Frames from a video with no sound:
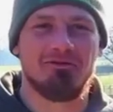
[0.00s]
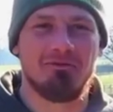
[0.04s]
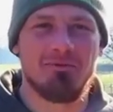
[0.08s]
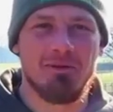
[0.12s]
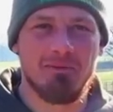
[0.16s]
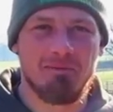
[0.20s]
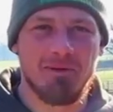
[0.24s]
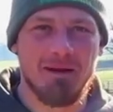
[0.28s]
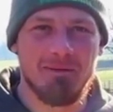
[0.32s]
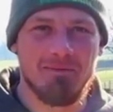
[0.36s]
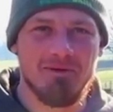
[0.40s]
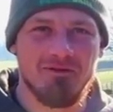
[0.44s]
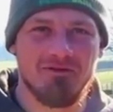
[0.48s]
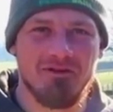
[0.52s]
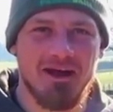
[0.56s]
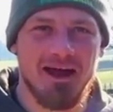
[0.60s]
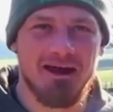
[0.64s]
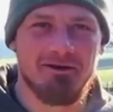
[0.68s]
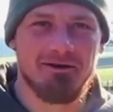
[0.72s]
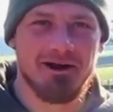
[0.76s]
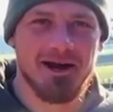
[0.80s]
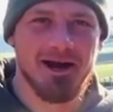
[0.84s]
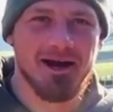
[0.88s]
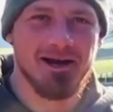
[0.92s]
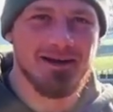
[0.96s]
from the Plymouth
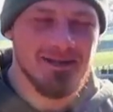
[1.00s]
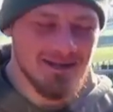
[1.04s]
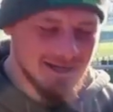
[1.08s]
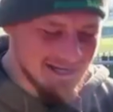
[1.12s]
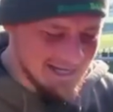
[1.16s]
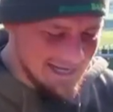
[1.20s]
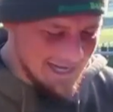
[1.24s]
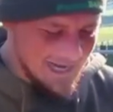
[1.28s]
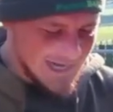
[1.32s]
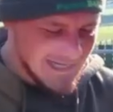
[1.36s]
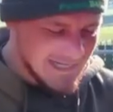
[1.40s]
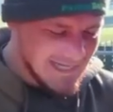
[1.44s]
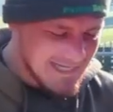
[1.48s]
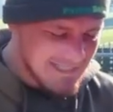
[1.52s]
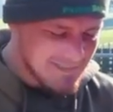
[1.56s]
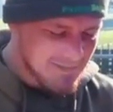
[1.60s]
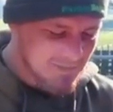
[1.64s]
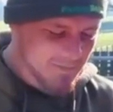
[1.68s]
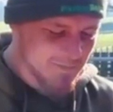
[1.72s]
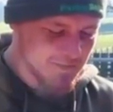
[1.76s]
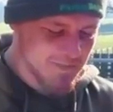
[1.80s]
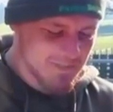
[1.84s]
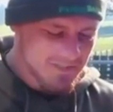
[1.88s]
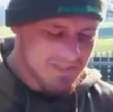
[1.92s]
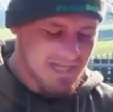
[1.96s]
area, and he's
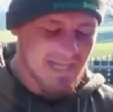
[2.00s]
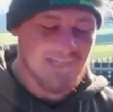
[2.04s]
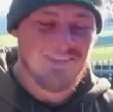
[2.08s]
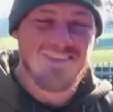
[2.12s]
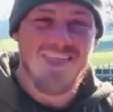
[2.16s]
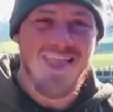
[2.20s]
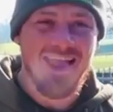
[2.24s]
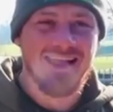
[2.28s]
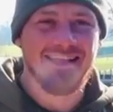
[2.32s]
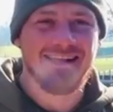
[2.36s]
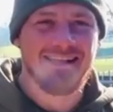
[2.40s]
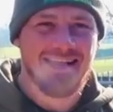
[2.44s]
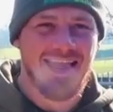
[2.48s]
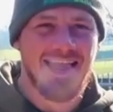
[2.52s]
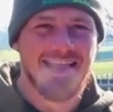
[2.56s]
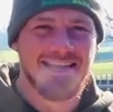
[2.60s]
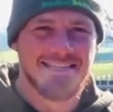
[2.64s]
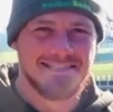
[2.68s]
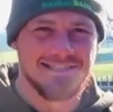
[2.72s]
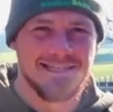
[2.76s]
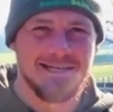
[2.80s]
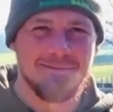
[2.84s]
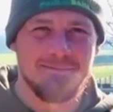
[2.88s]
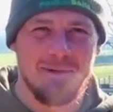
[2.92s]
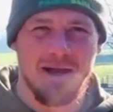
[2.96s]
ordered a 10
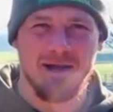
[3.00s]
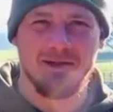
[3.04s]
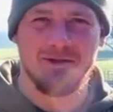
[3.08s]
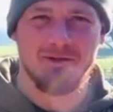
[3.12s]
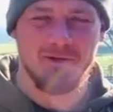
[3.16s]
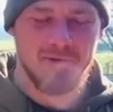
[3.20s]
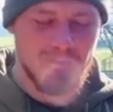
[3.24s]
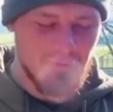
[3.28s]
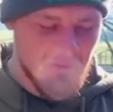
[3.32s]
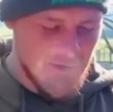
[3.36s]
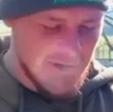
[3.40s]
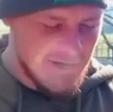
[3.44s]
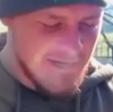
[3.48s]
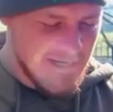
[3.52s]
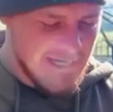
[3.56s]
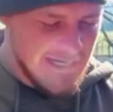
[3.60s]
kg bundle.